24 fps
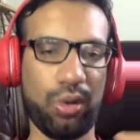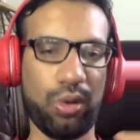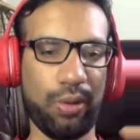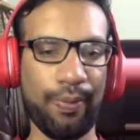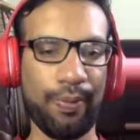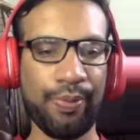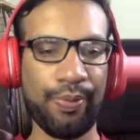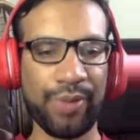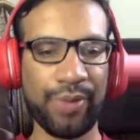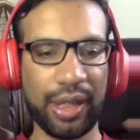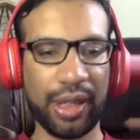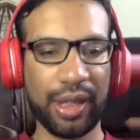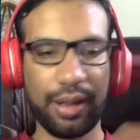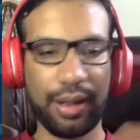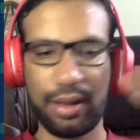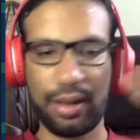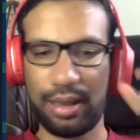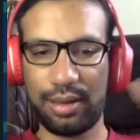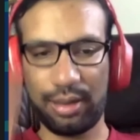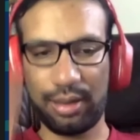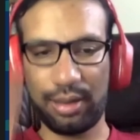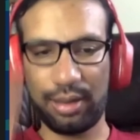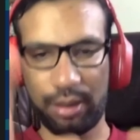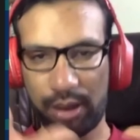So
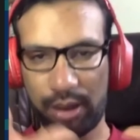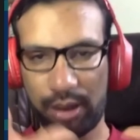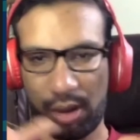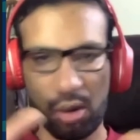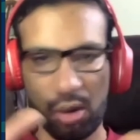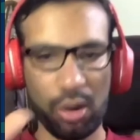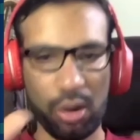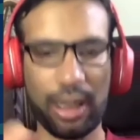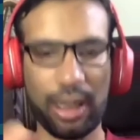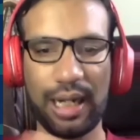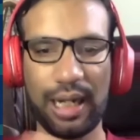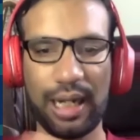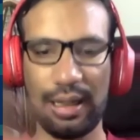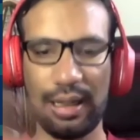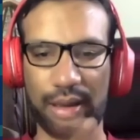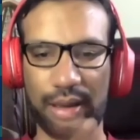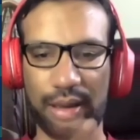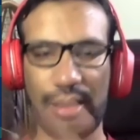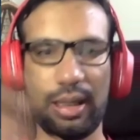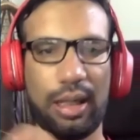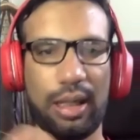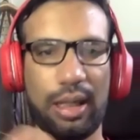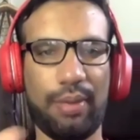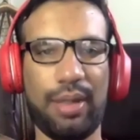that is the whole
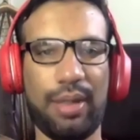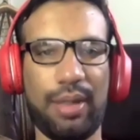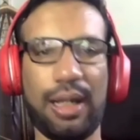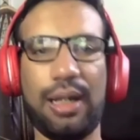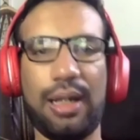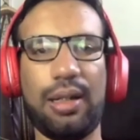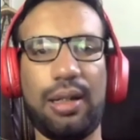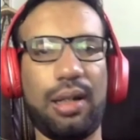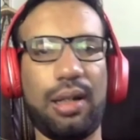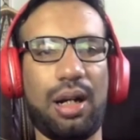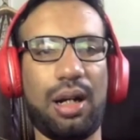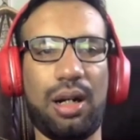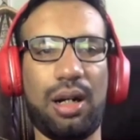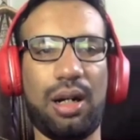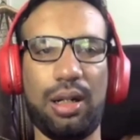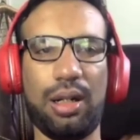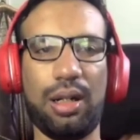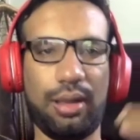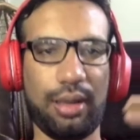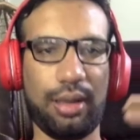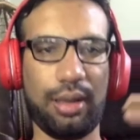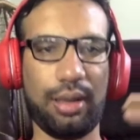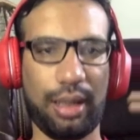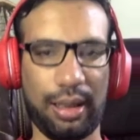idea behind all
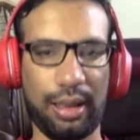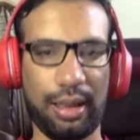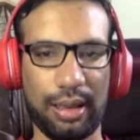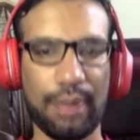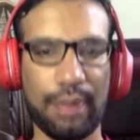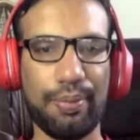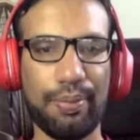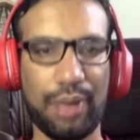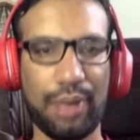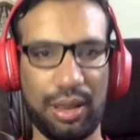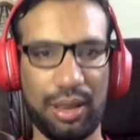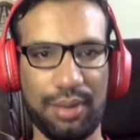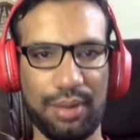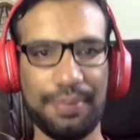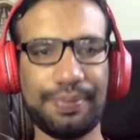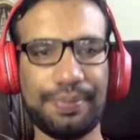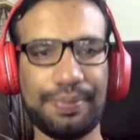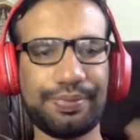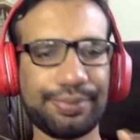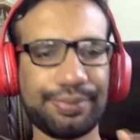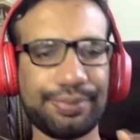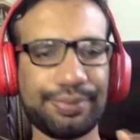these examples.